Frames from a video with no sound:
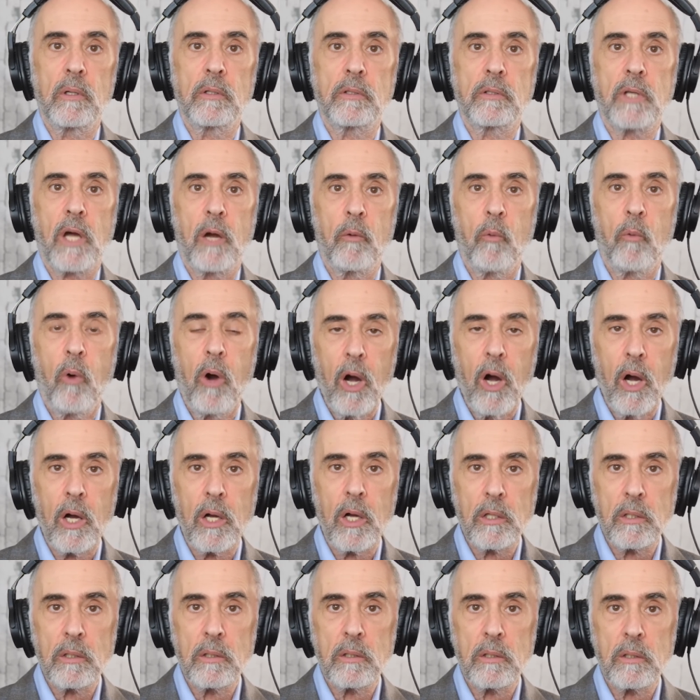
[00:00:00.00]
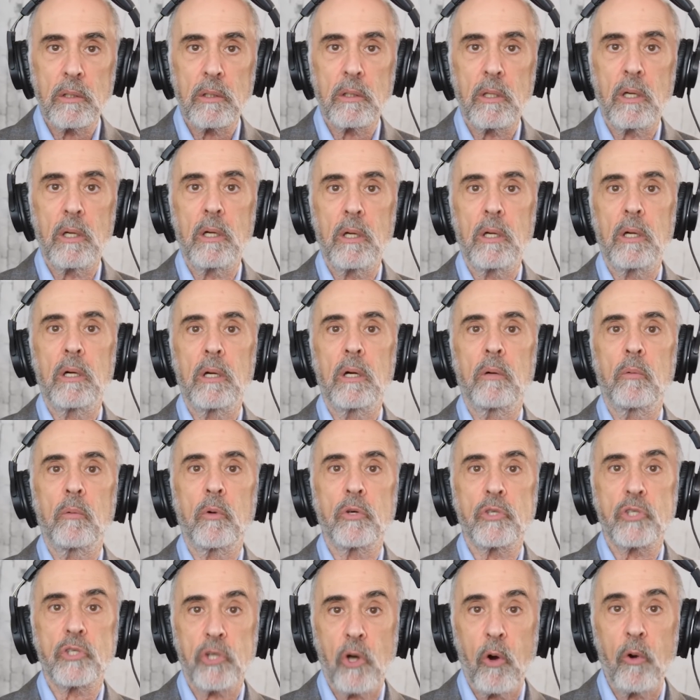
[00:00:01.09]
Taiwan,
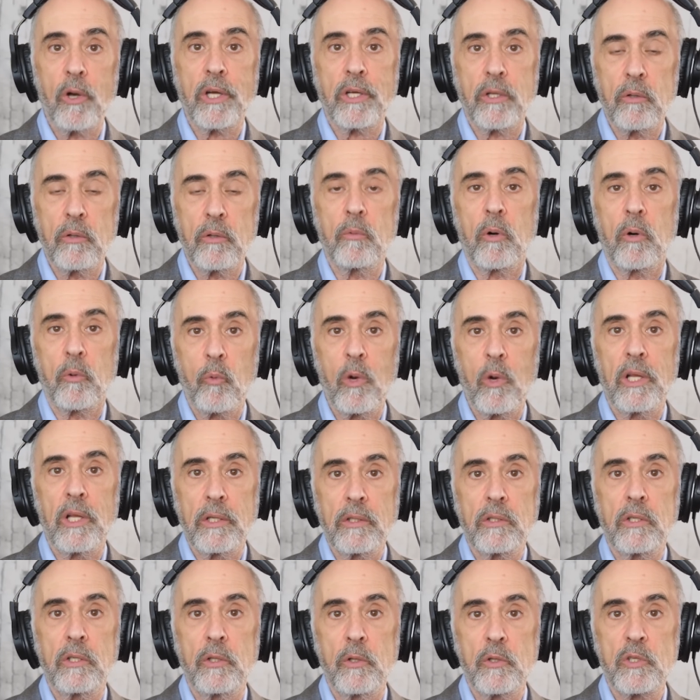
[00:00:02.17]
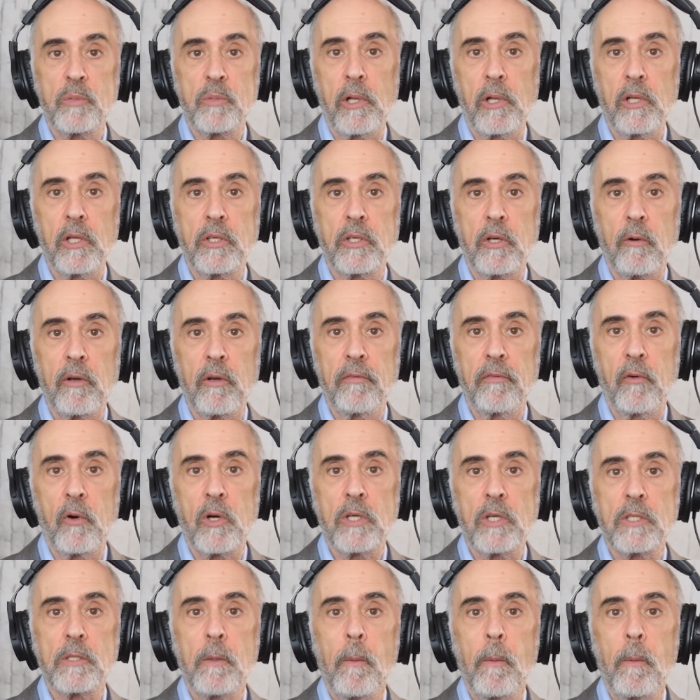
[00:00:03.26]
we're showing you we're willing to use military
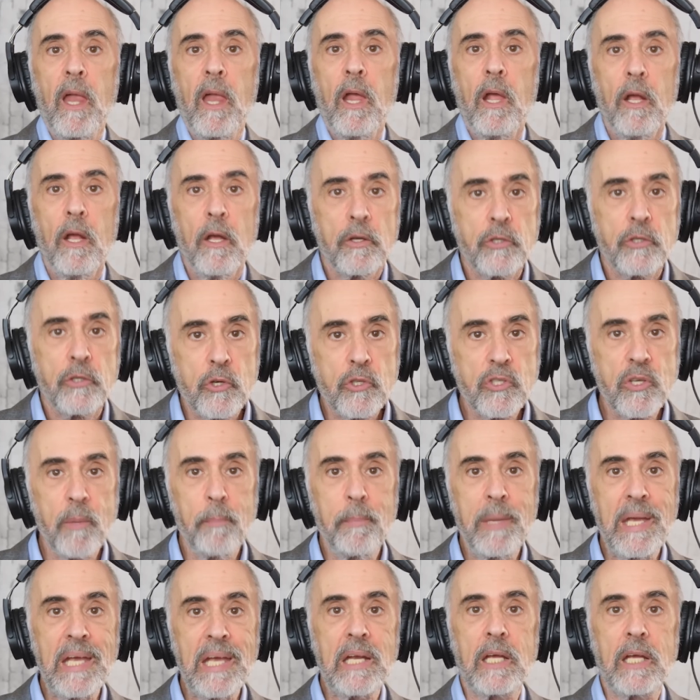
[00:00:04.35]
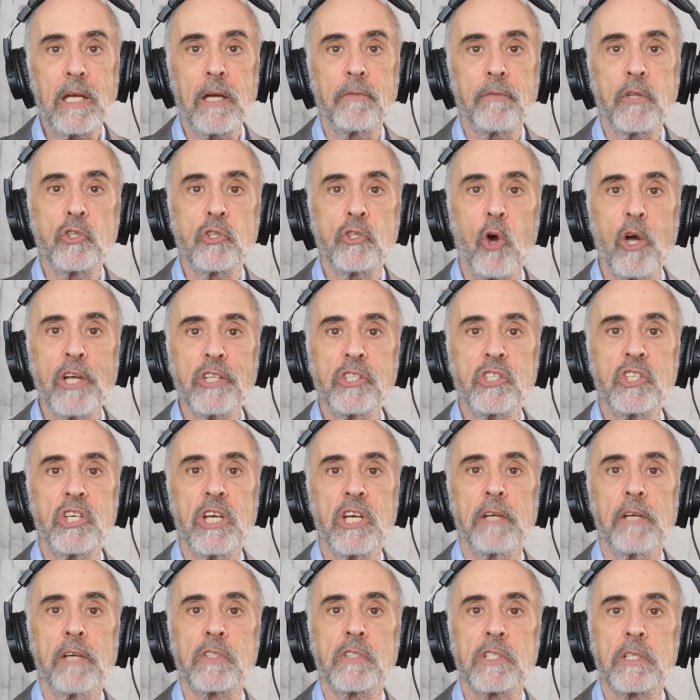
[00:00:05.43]
force. So there's a meeting of the Joint
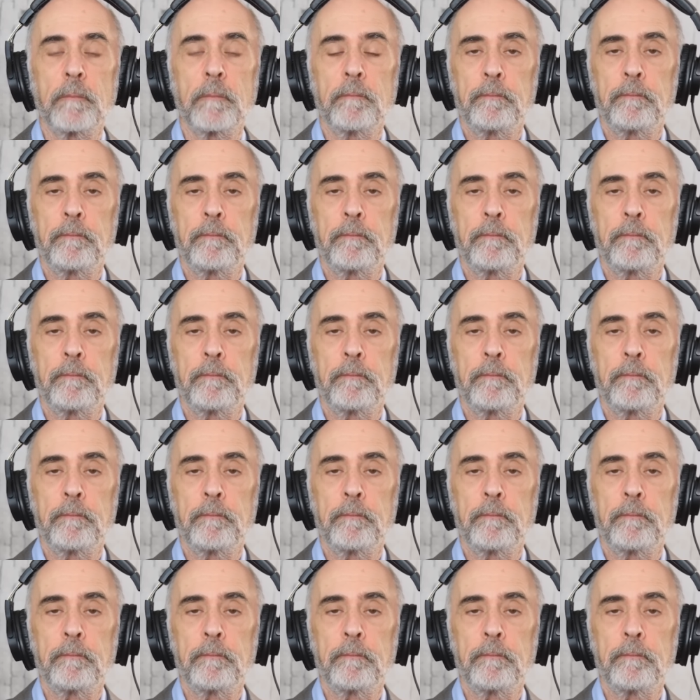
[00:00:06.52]
Chiefs.